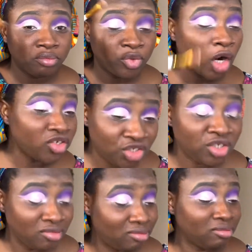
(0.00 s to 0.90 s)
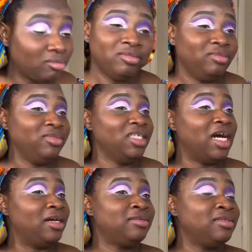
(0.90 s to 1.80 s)
brush,
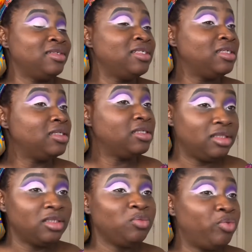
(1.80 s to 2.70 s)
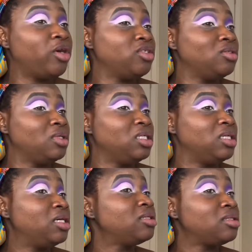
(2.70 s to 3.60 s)
yeah, this brush is
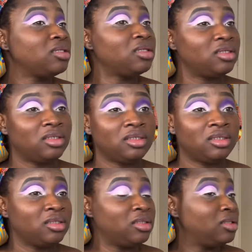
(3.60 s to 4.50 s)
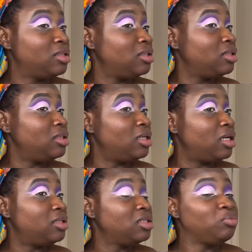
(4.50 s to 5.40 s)
really nice.
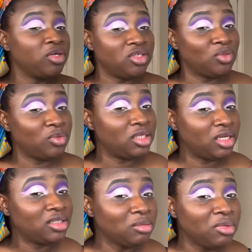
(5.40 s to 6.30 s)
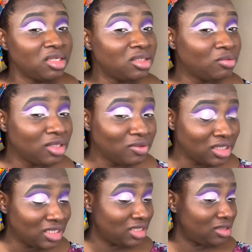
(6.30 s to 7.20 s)
Yeah, this brush is really nice. It makes it
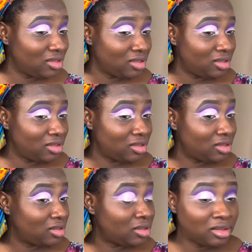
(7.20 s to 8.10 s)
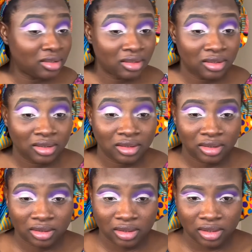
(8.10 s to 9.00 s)
really easy.
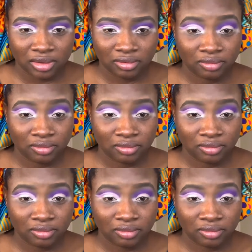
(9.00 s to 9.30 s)
Yeah.